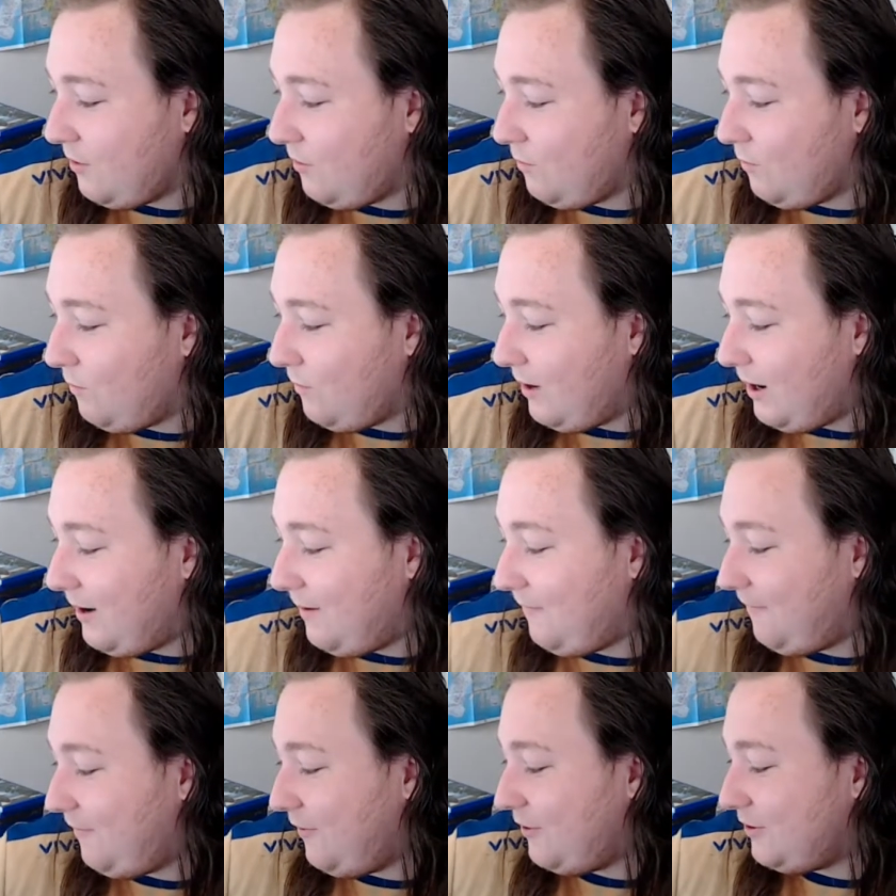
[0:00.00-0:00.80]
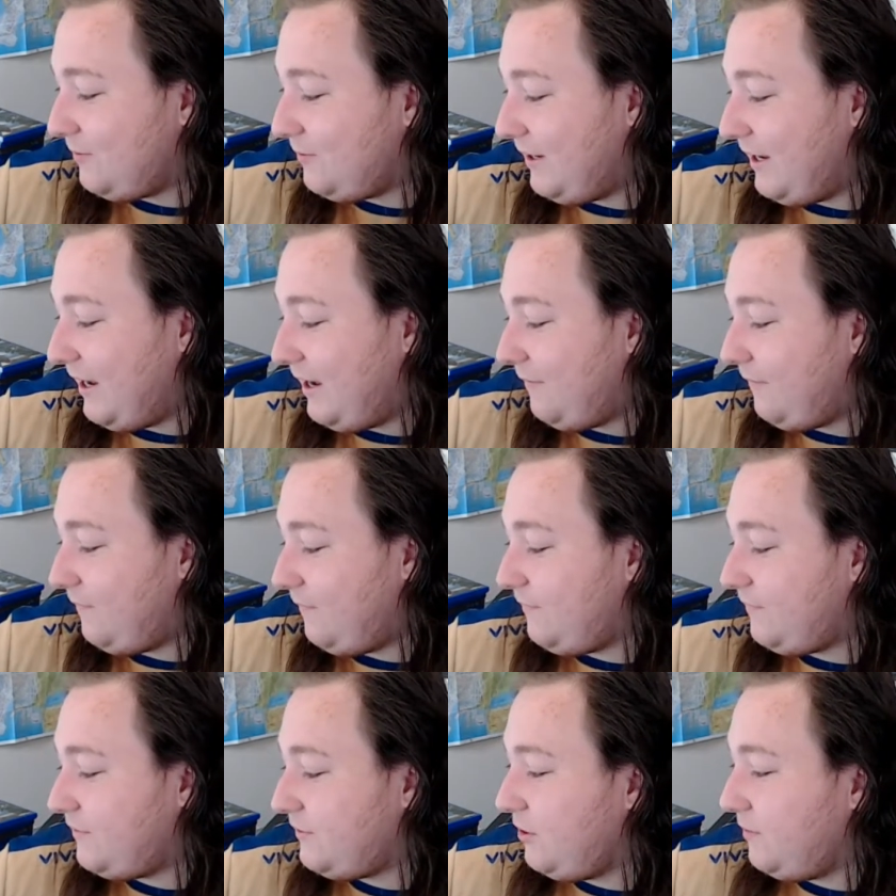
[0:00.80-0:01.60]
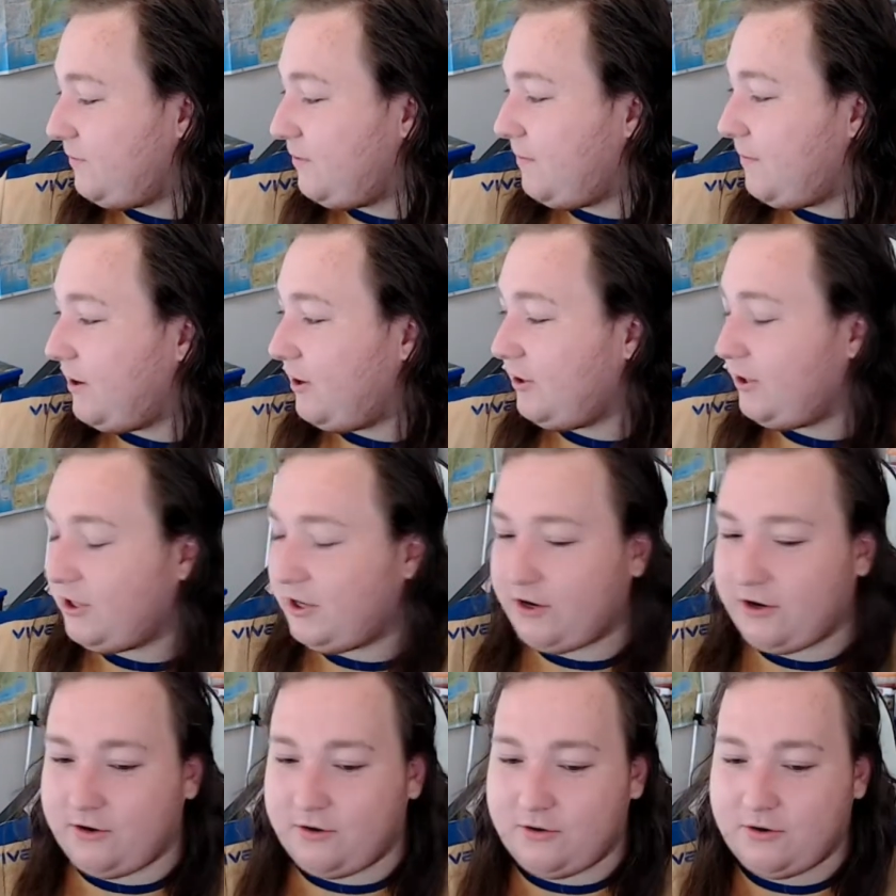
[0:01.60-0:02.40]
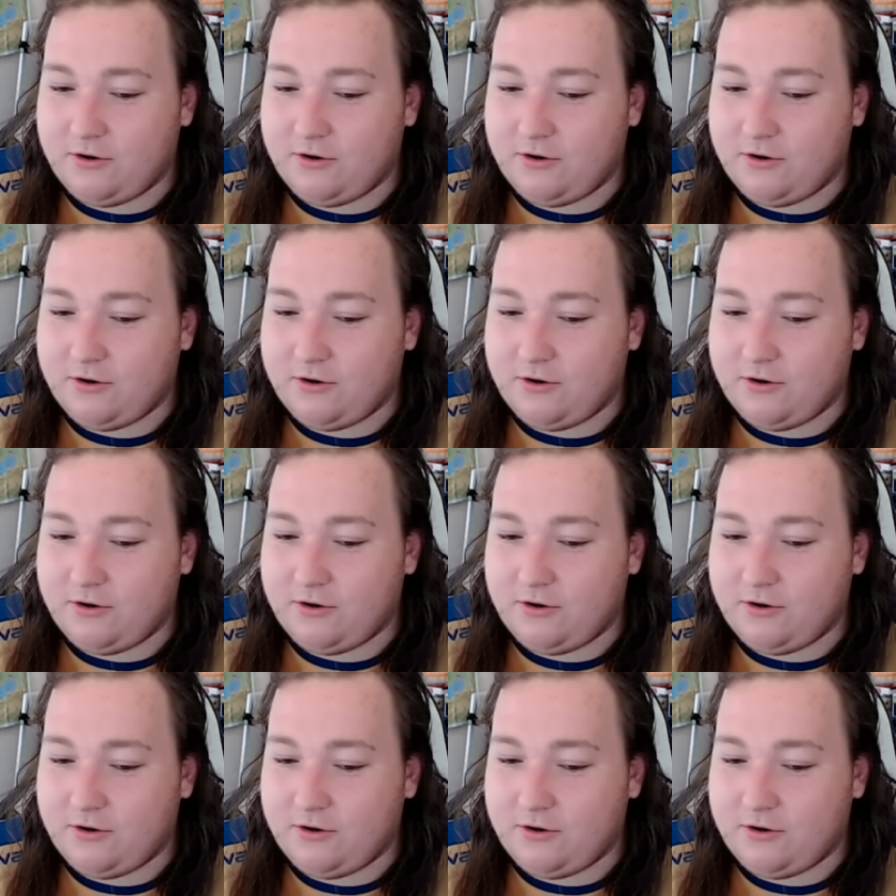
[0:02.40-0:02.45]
Up first we have Super Mario